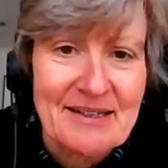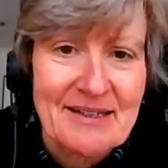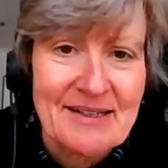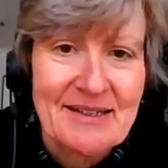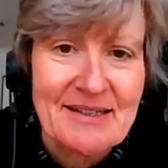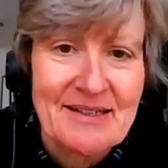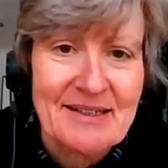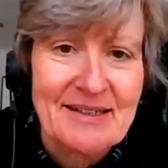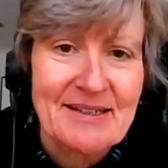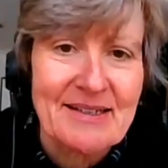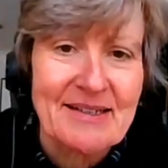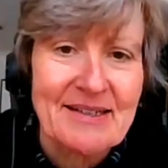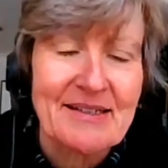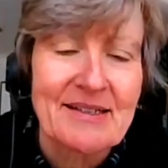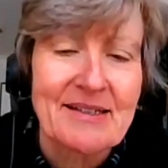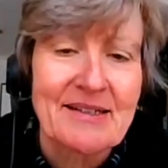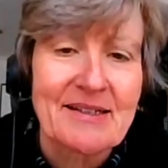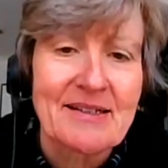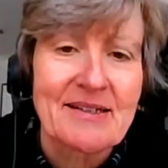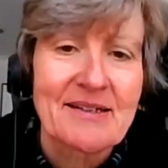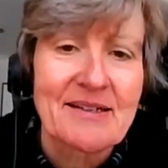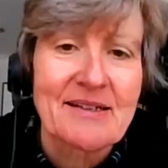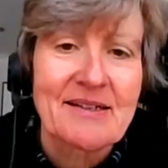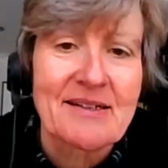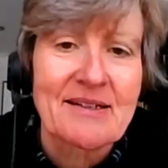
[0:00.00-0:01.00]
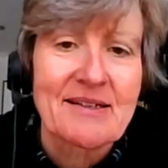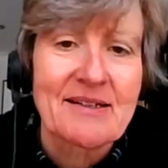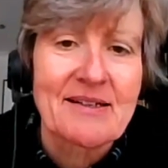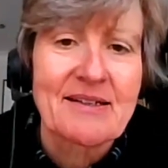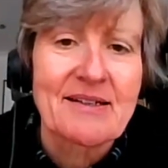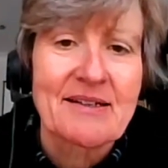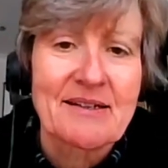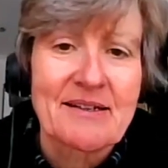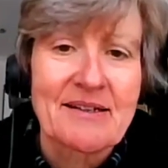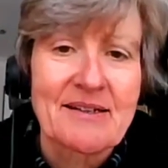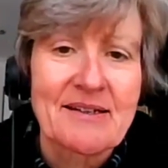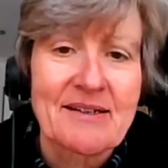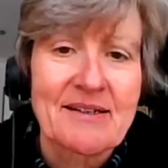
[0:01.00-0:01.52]

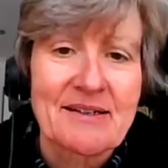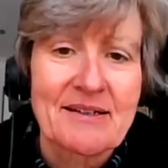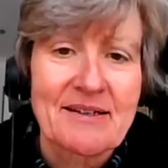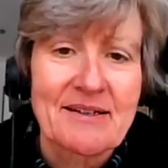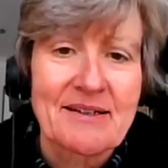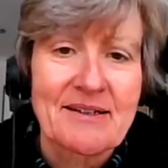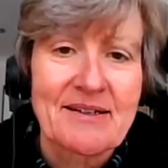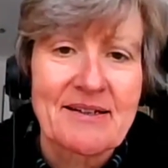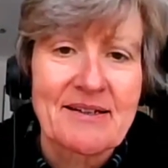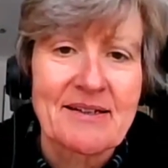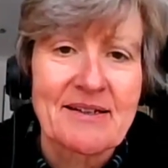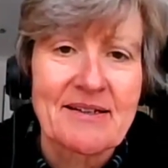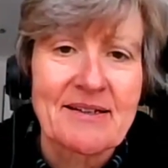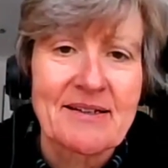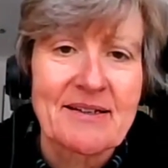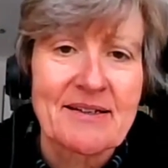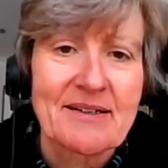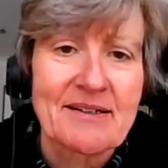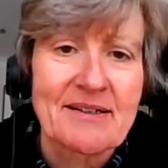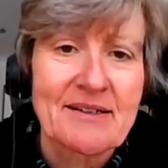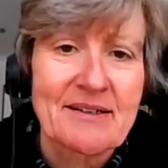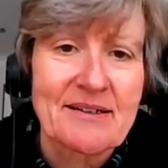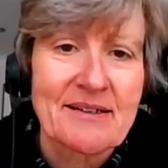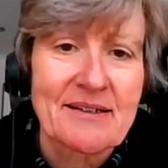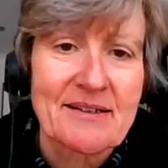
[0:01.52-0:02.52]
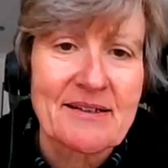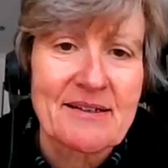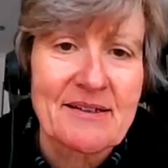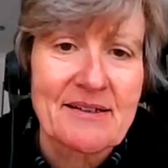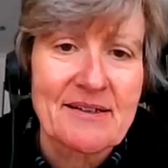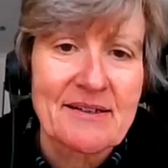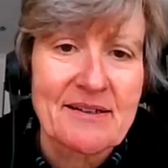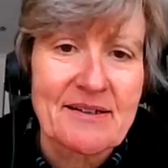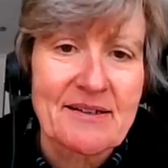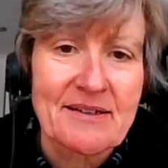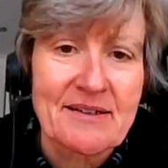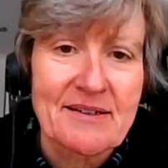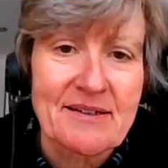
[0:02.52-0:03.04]

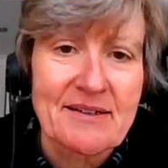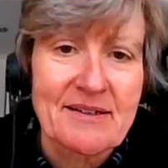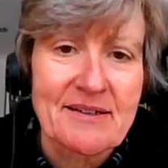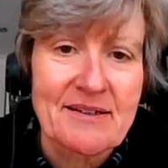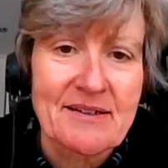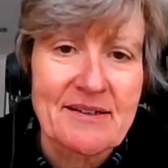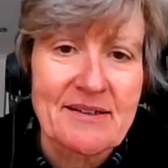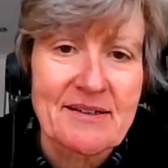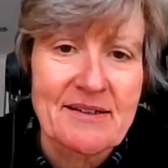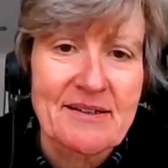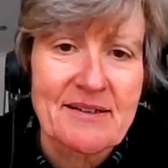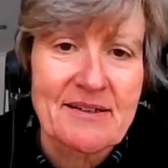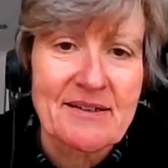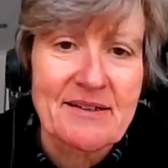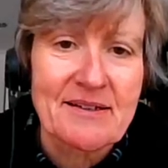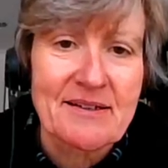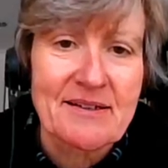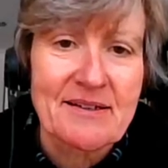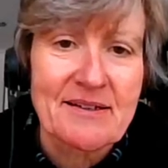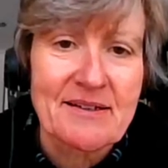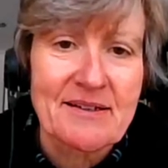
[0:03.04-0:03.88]
(silent)